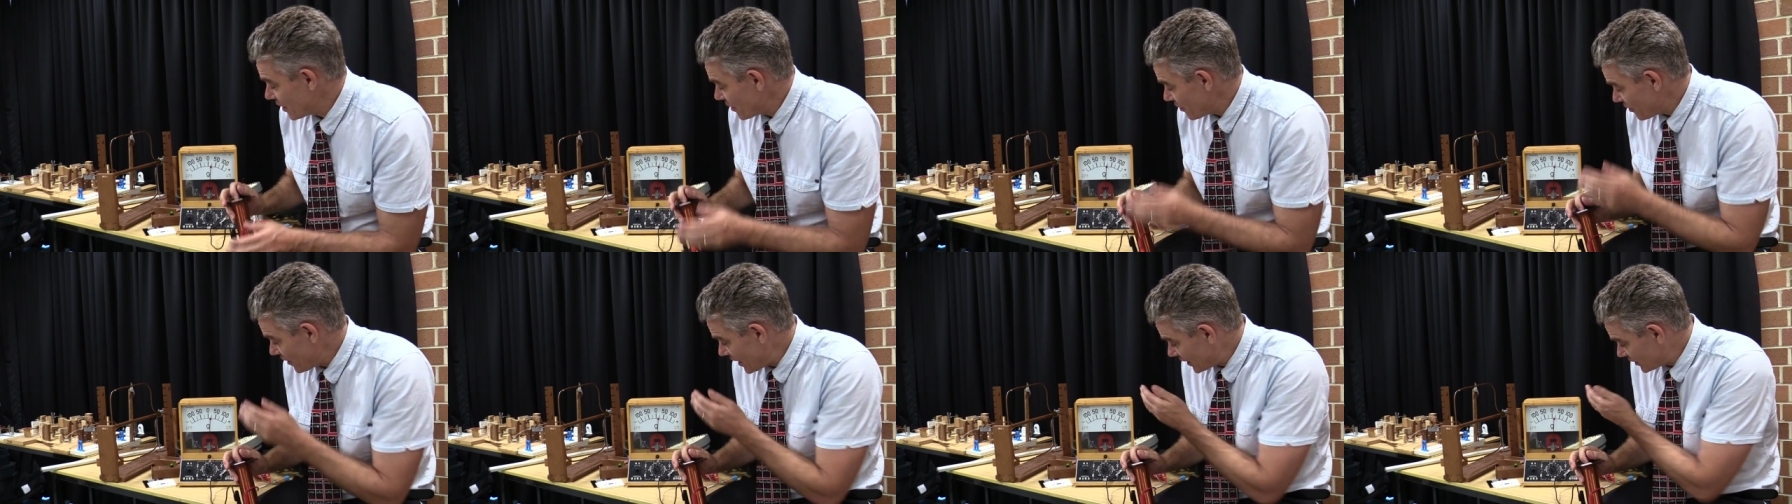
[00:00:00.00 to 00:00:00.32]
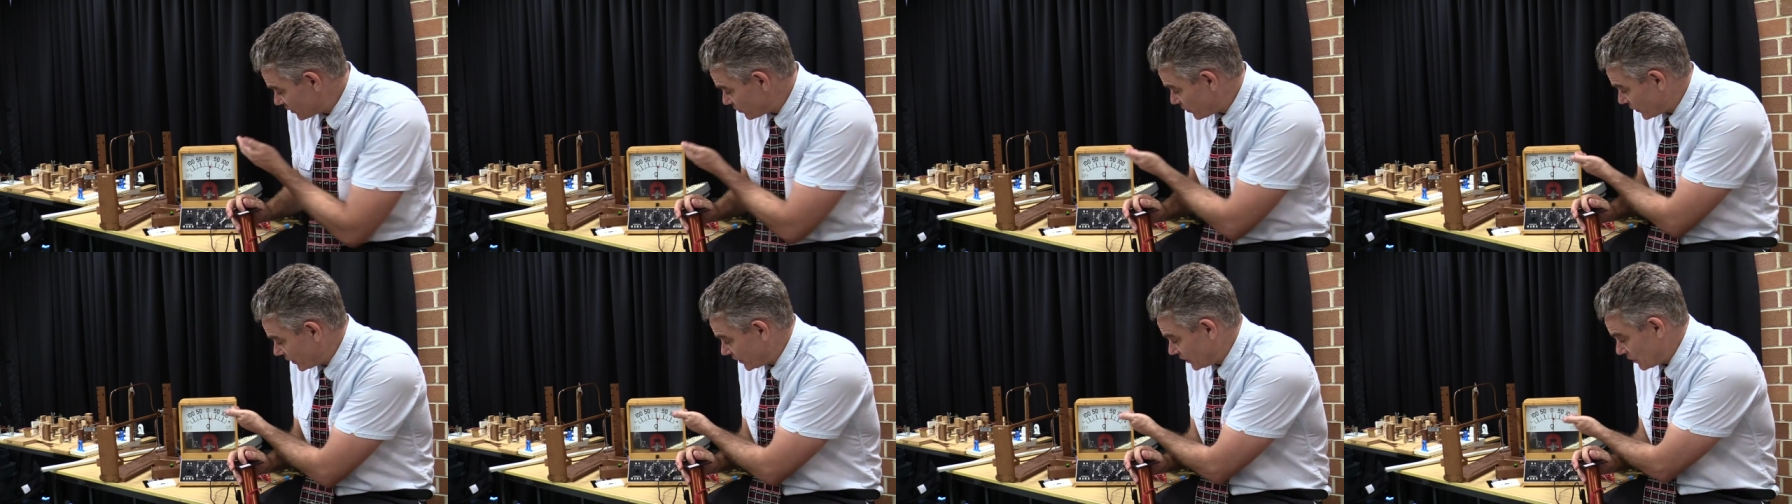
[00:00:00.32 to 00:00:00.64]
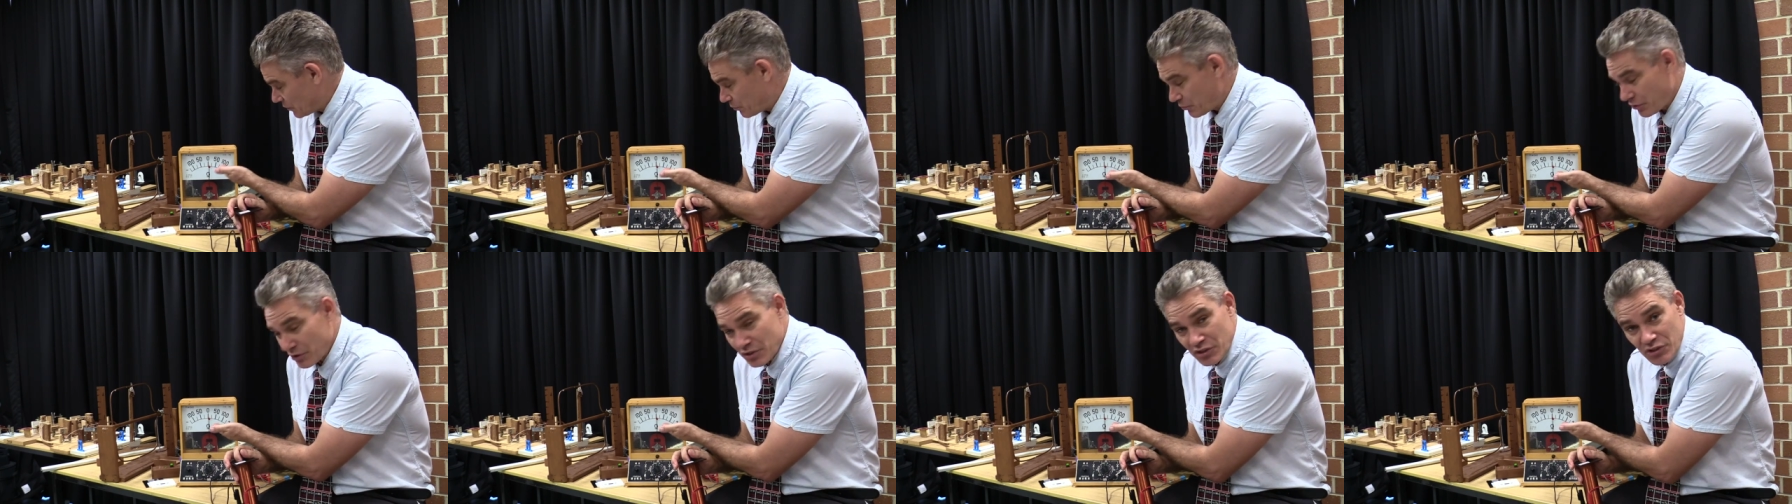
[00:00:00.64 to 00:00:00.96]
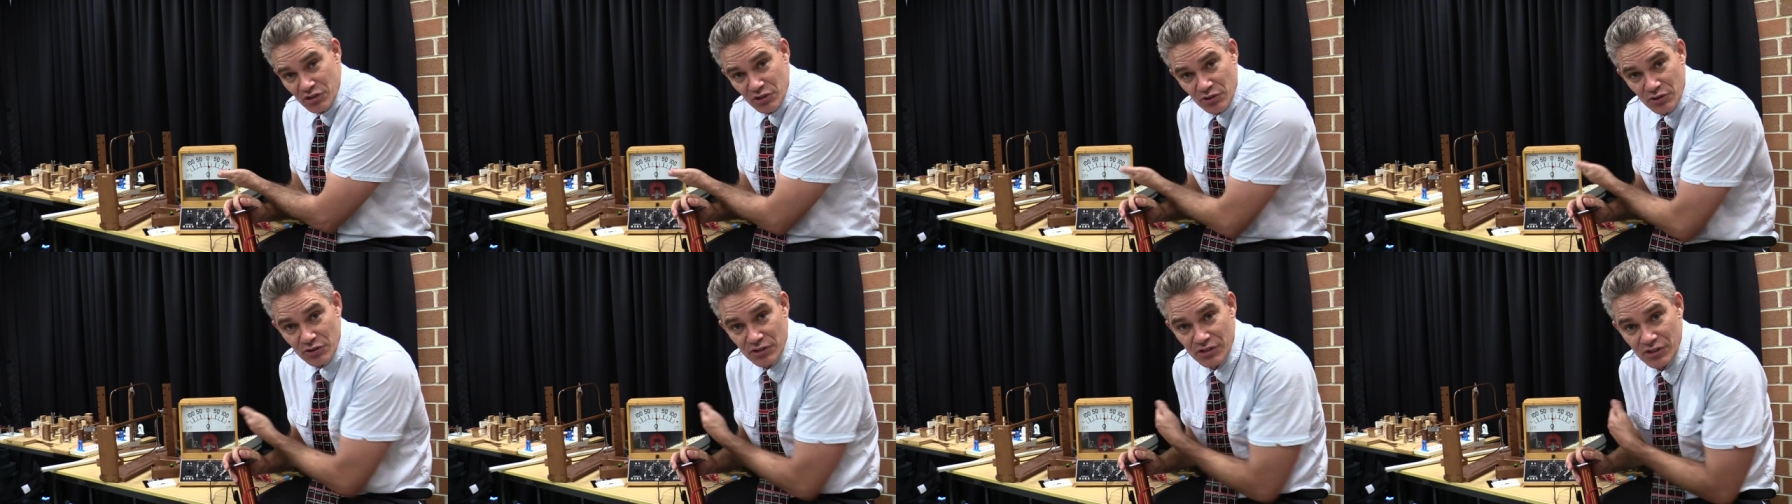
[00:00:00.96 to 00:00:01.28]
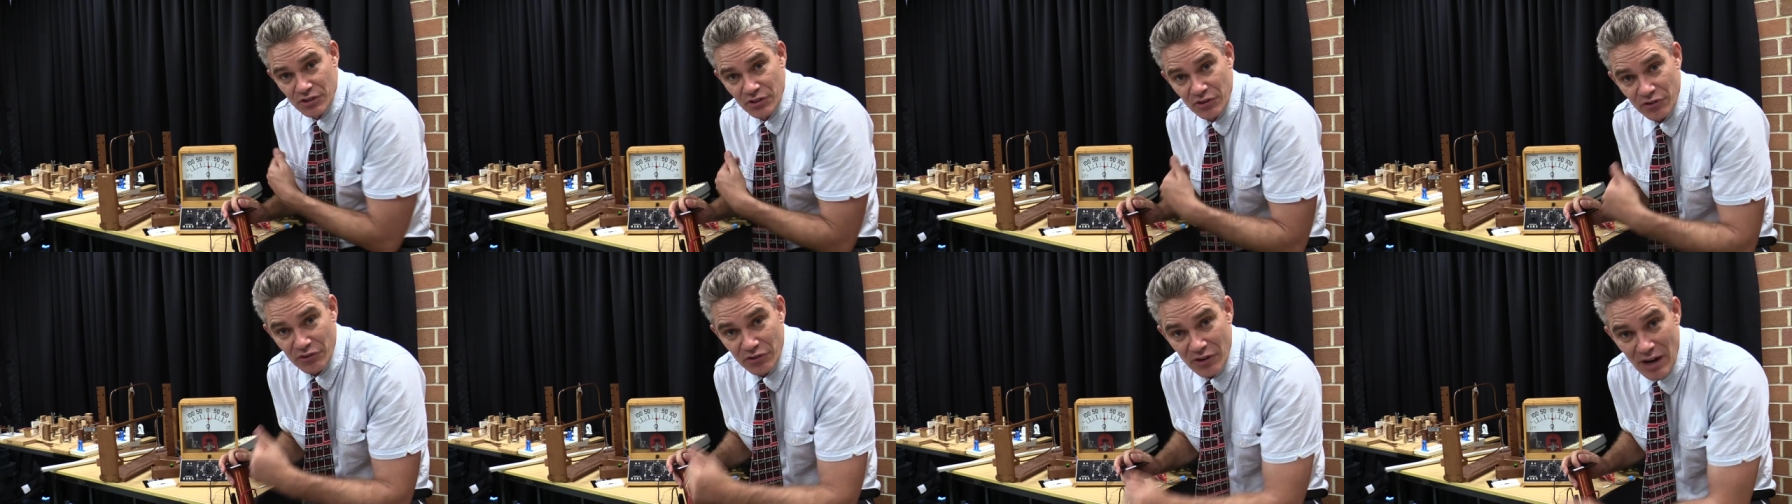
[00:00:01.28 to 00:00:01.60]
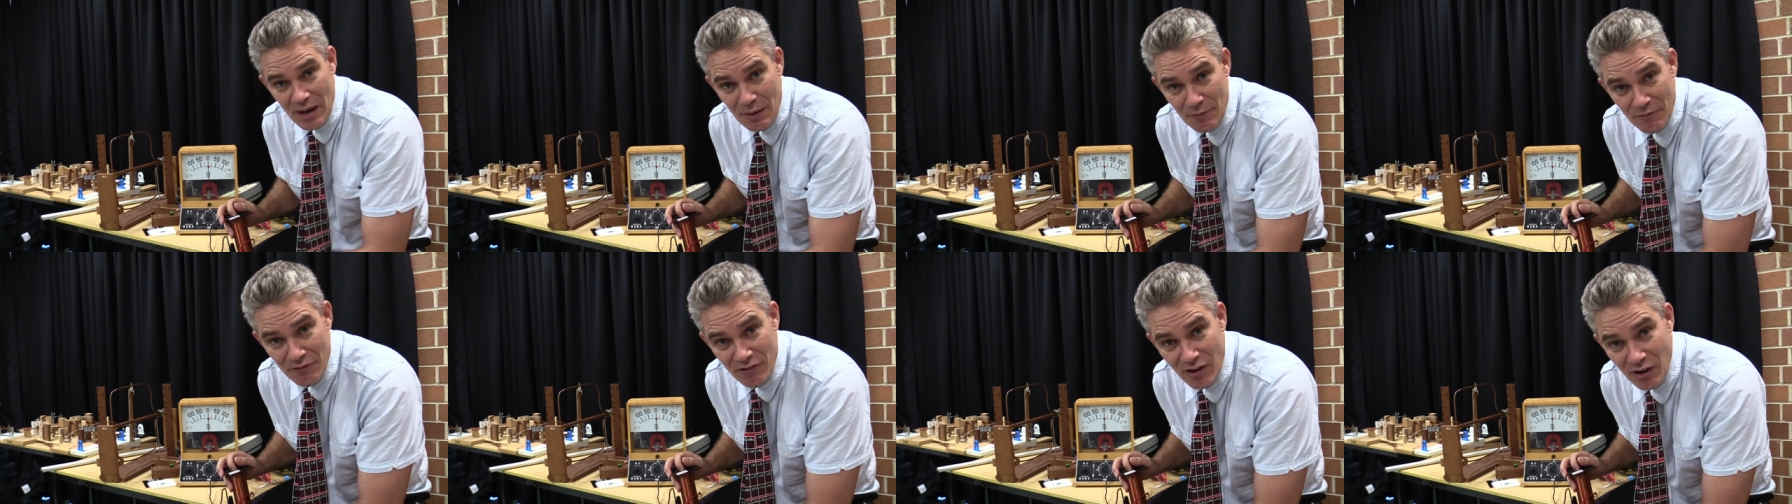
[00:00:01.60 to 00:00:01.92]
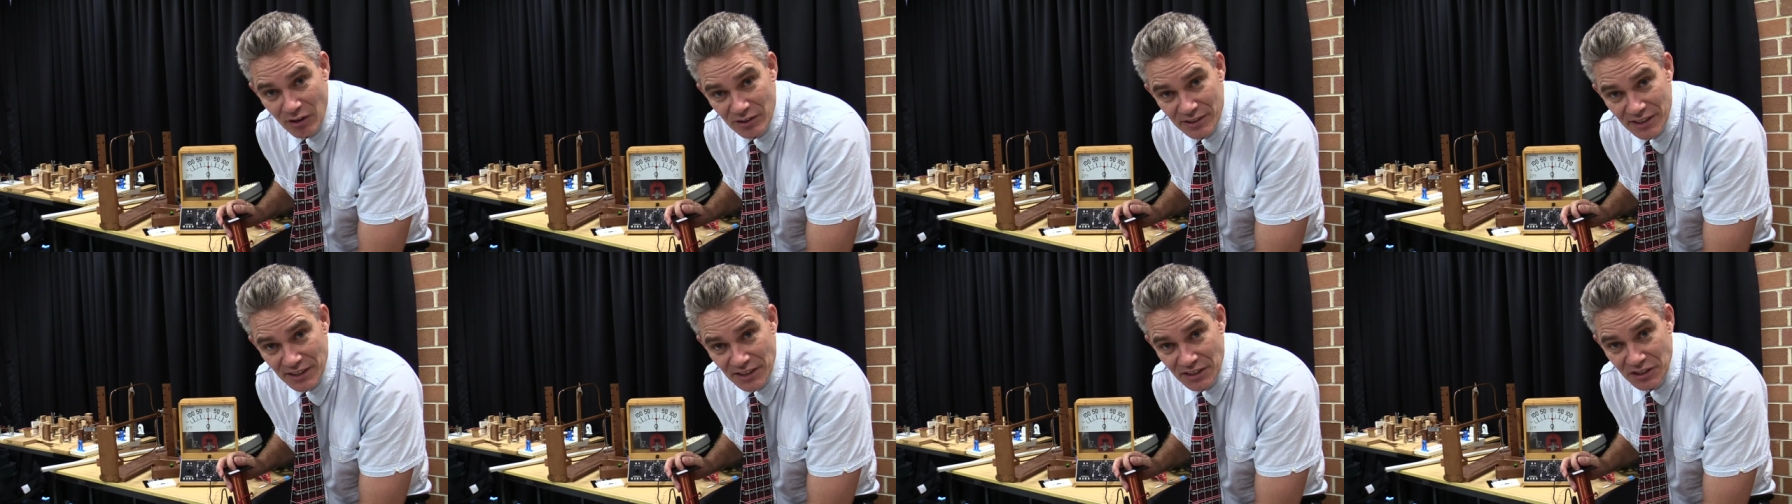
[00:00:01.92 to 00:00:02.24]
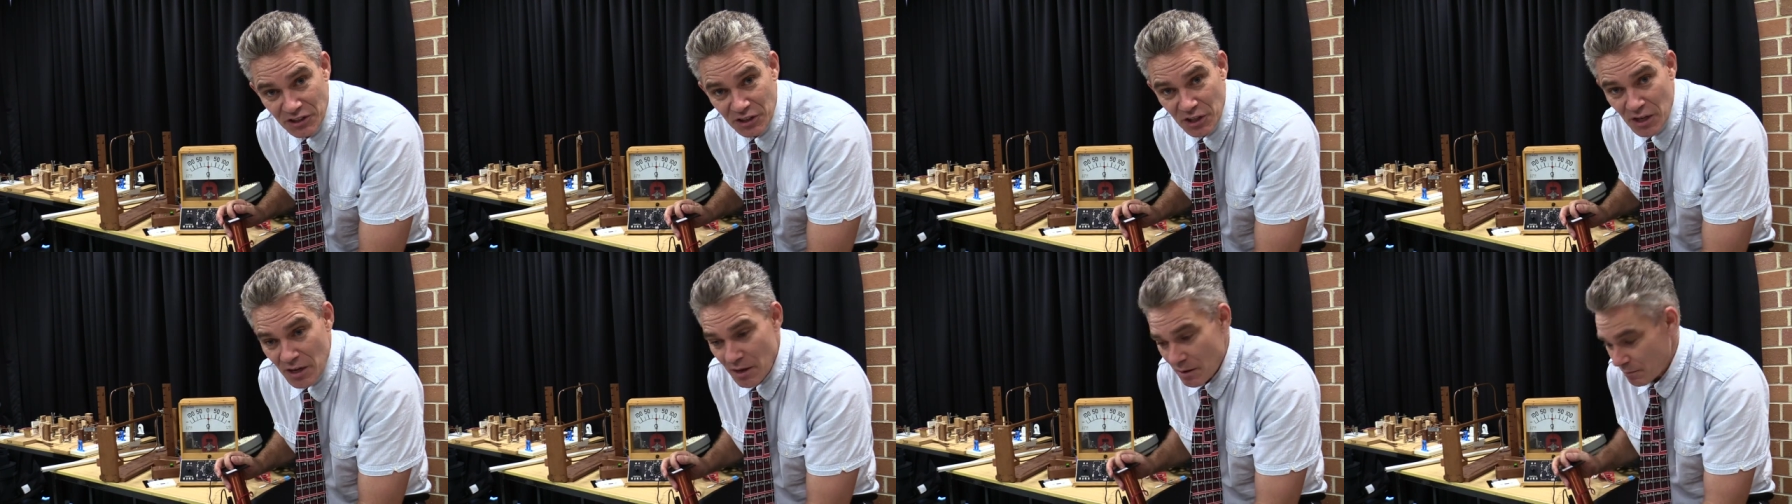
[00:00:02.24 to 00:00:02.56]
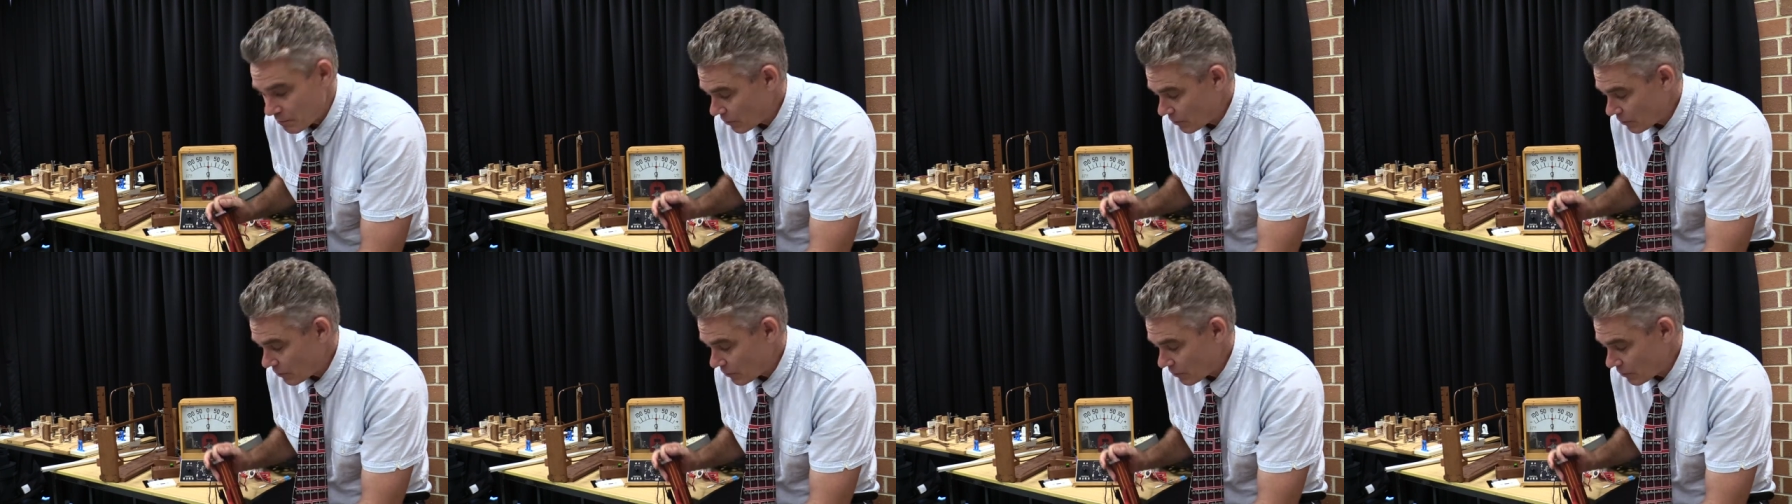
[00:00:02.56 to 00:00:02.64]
that's when you produce your um, voltage.